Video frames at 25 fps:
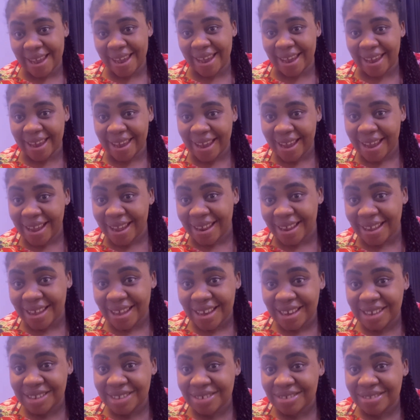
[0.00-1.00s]
again
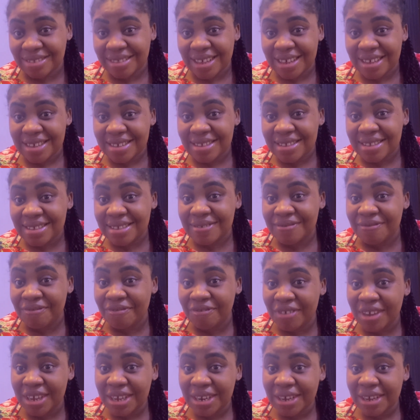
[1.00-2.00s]
in today's
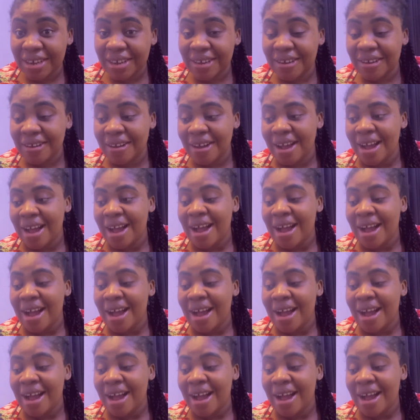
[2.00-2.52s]
video.